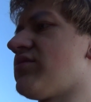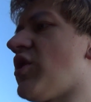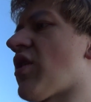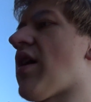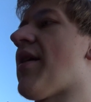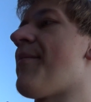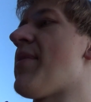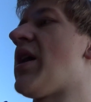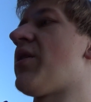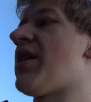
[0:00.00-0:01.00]
or up
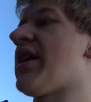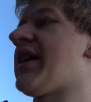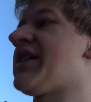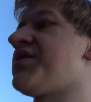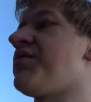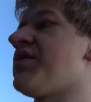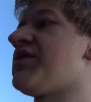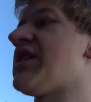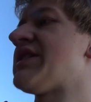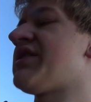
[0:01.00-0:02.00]
mountain, I guess you could
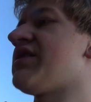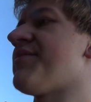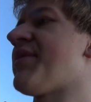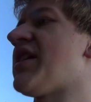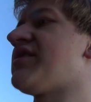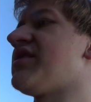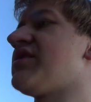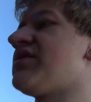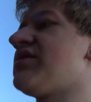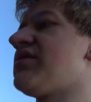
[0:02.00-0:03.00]
say in some
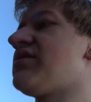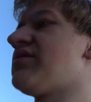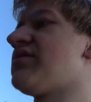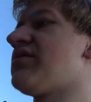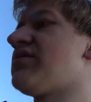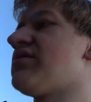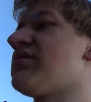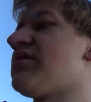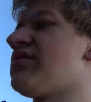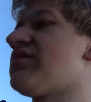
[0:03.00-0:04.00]
cases.
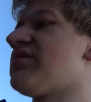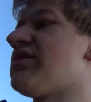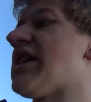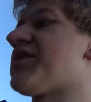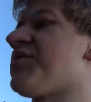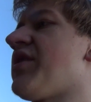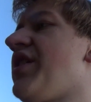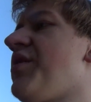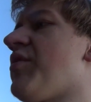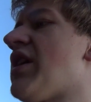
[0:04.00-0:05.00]
That's
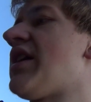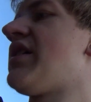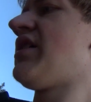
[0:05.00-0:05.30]
really what